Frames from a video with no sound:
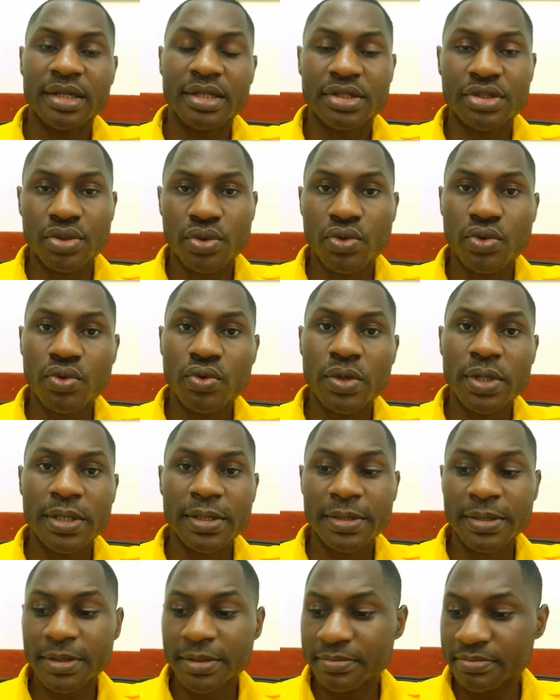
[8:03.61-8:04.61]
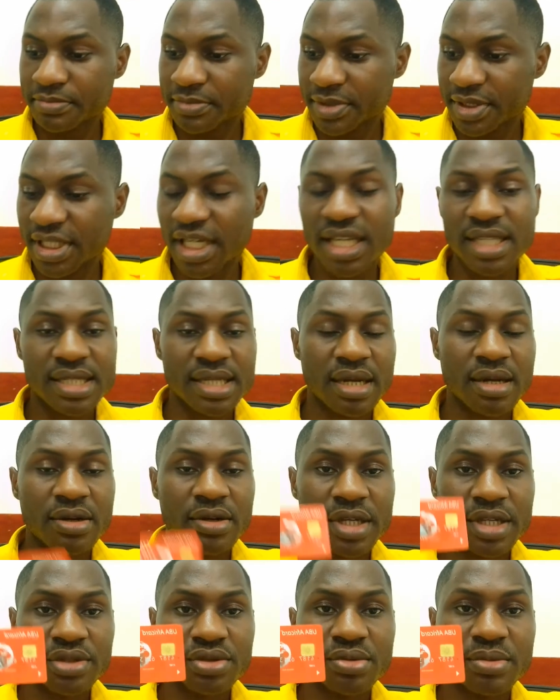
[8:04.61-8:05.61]
So that's
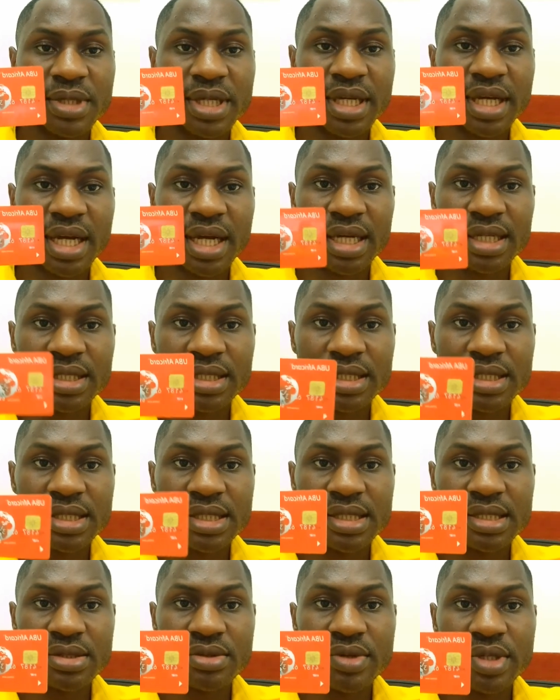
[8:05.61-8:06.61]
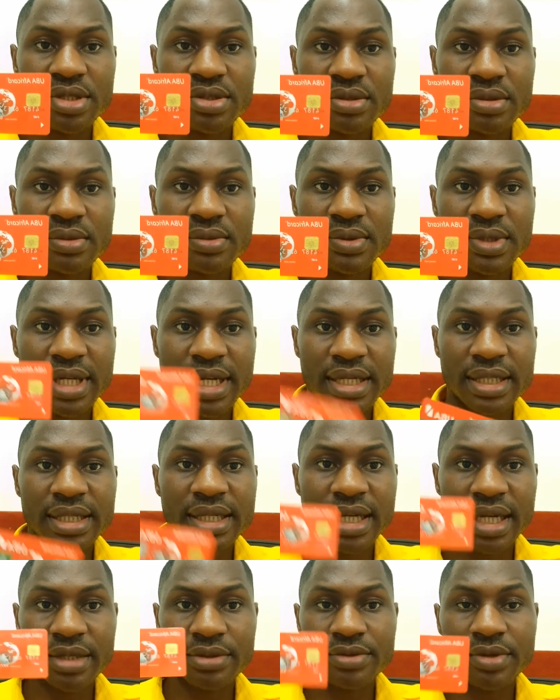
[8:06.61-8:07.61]
how a UBA card is going to look like,
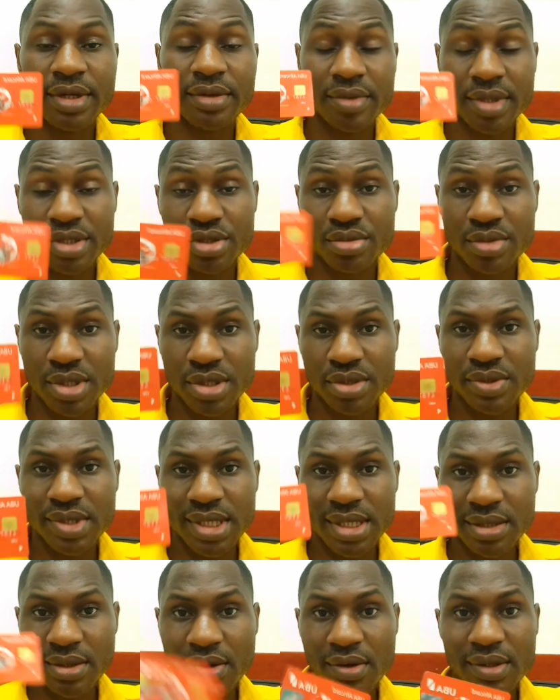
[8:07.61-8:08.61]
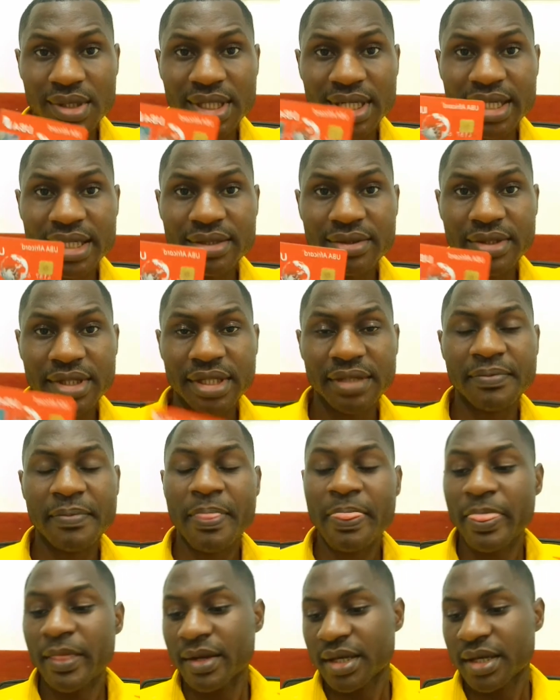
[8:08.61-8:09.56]
the card you are going to be using online, okay?